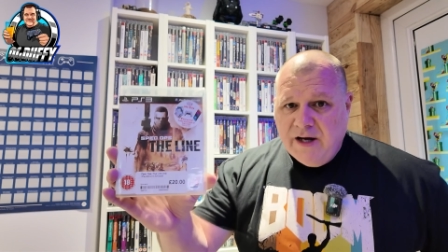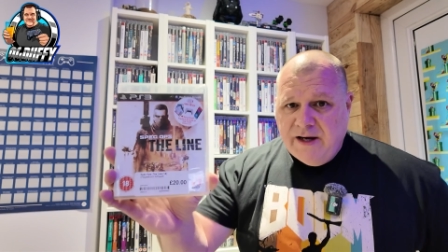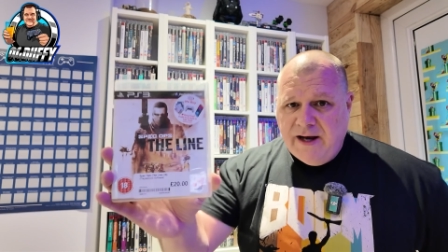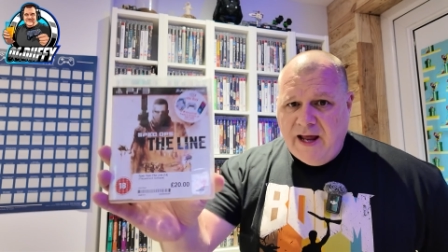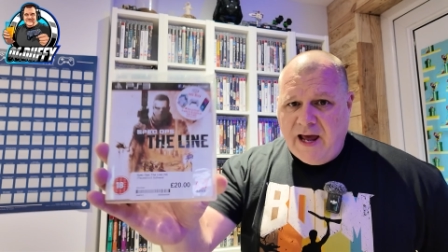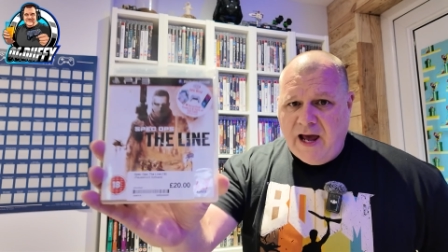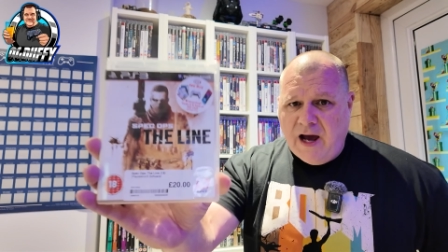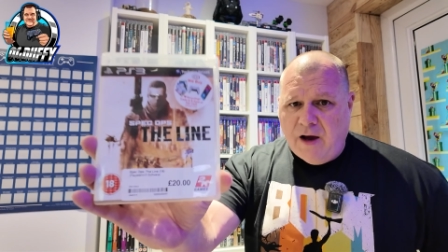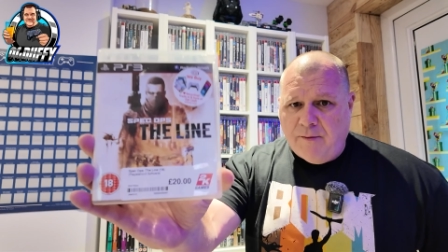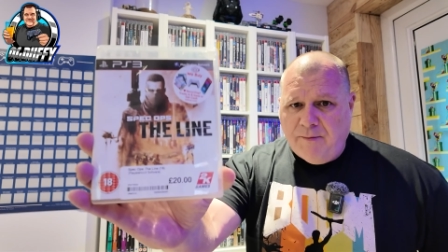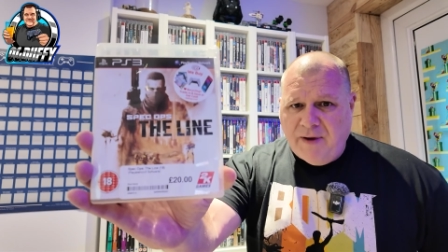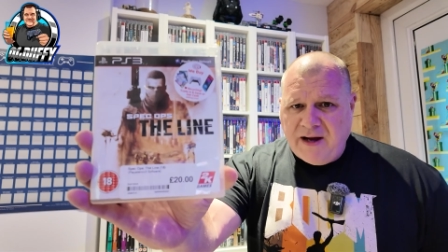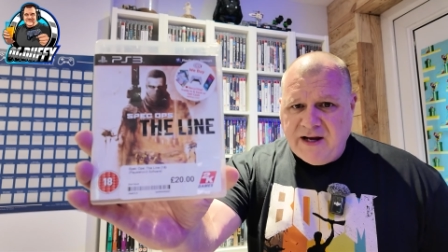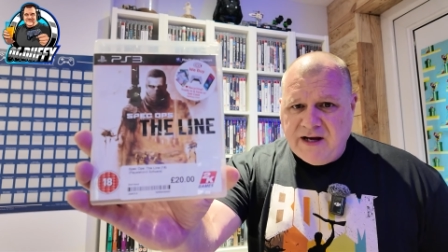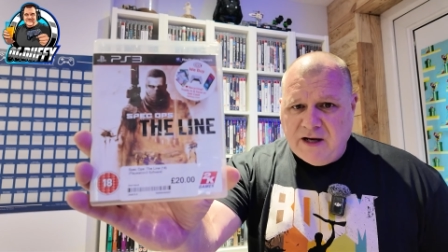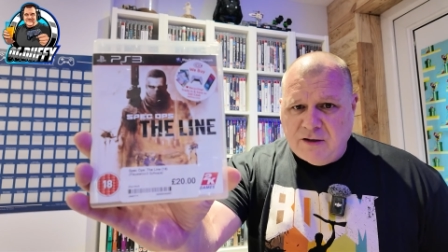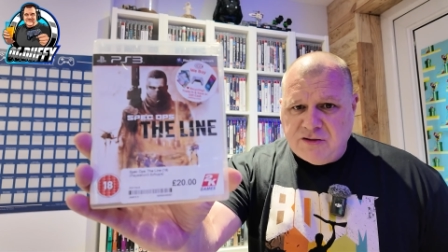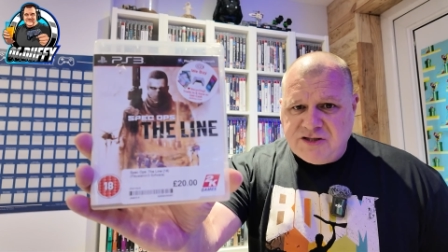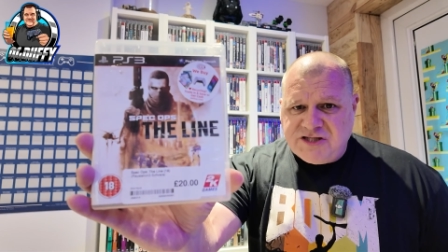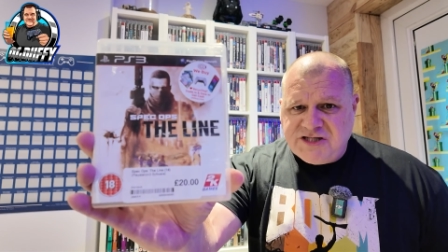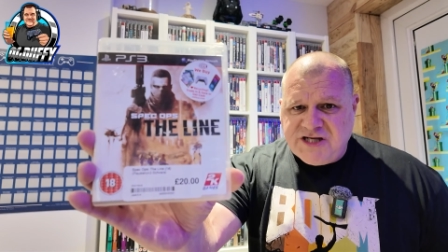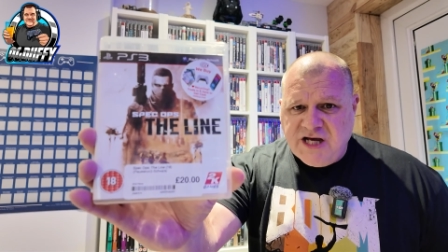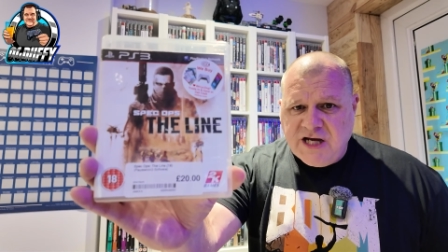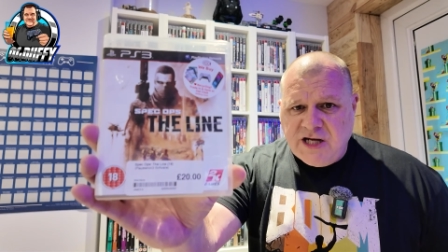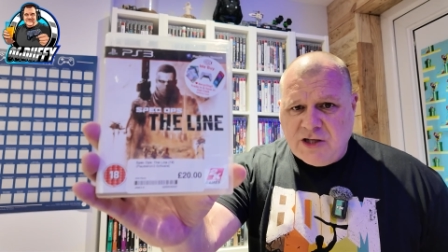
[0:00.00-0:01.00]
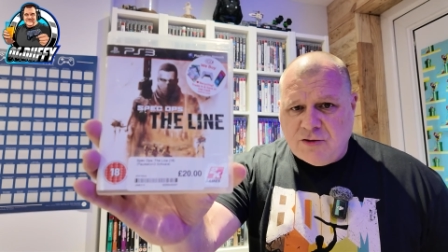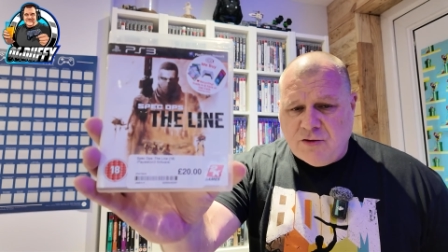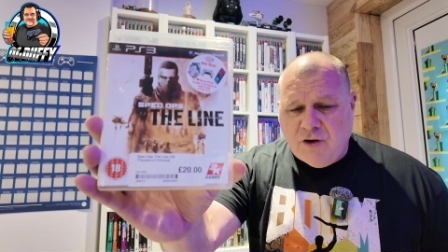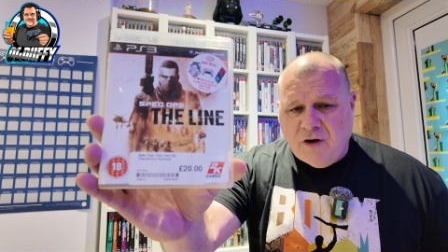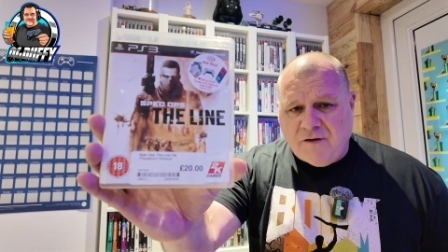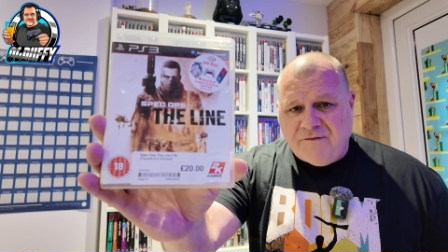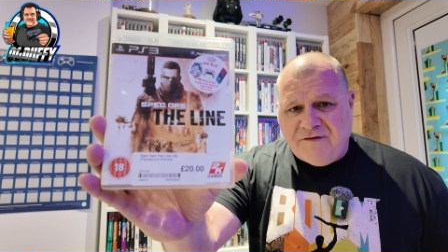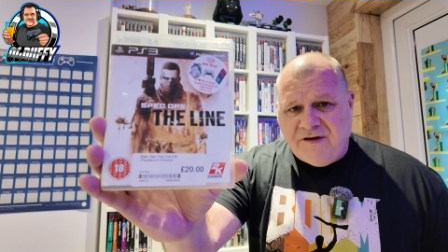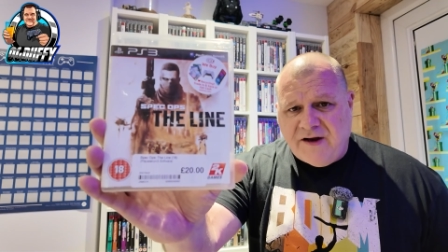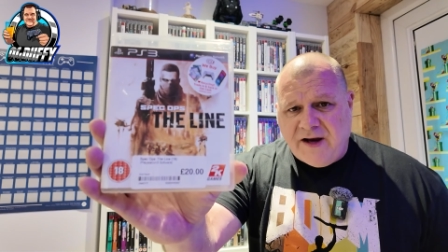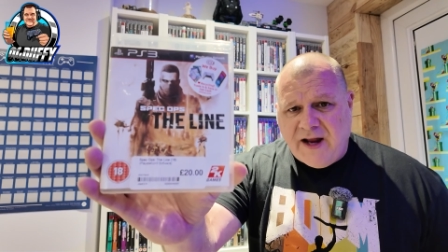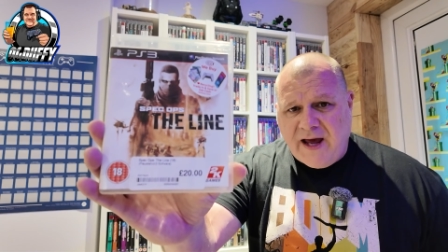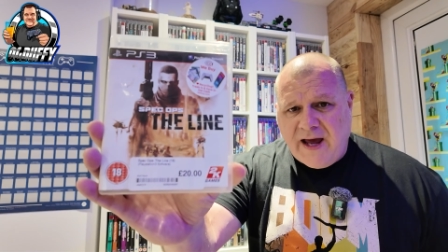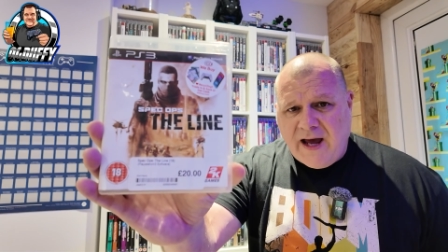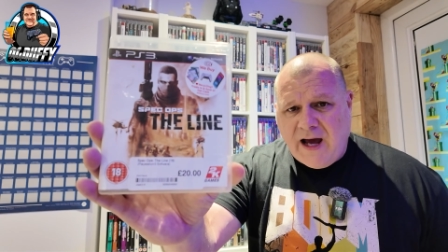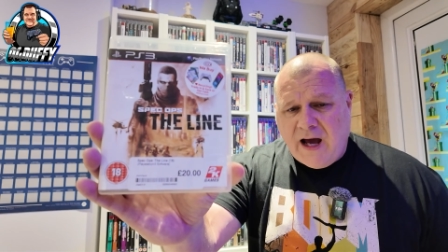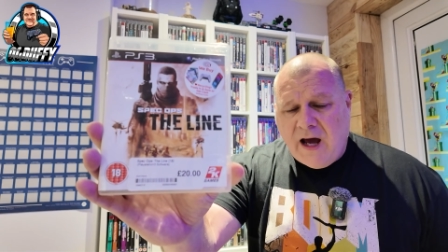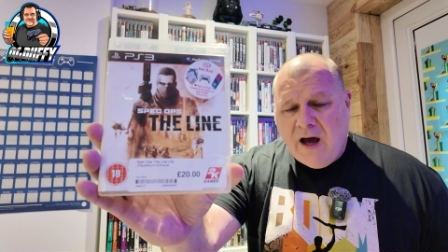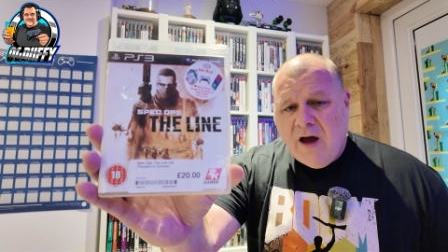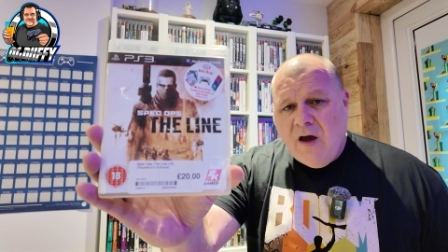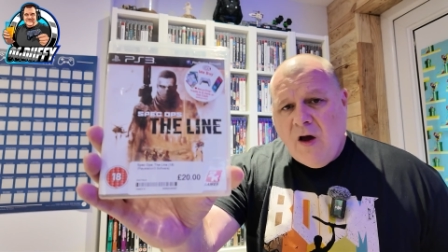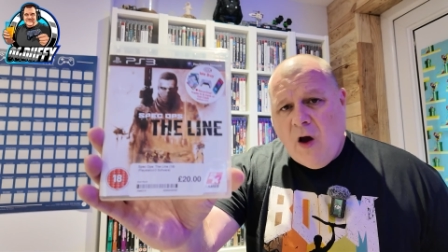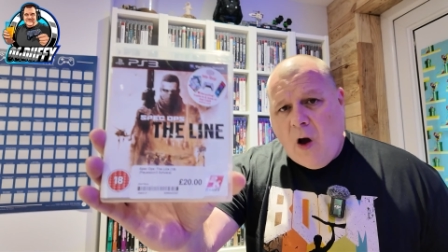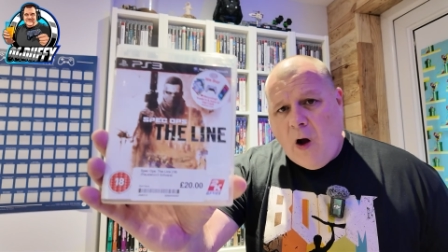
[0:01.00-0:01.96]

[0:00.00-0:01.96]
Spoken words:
Now, make no secret of it there,